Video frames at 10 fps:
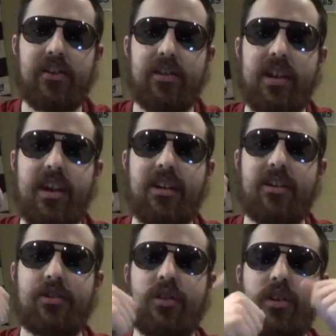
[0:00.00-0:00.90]
the Inner
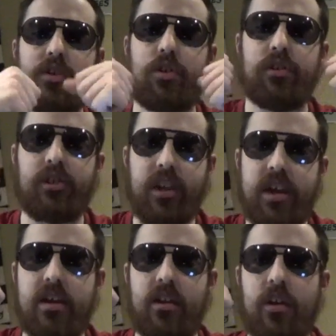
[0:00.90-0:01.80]
Circle's
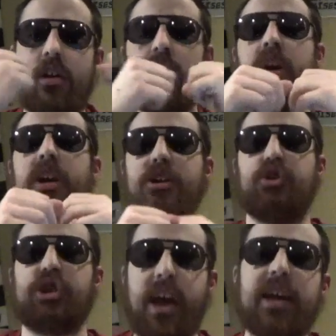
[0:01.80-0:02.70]
heater,
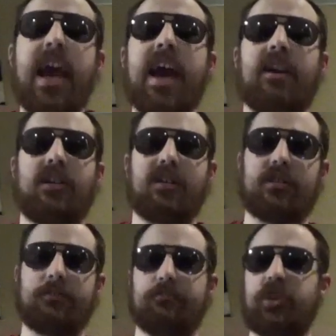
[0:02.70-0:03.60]
Jake Hager.
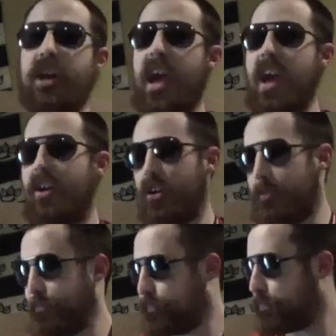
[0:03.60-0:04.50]
Jake Hager.
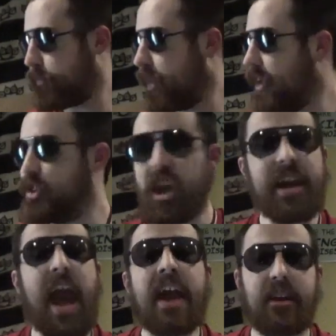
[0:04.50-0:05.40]
Jake
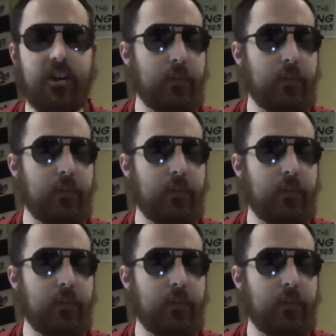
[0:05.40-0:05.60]
Hager.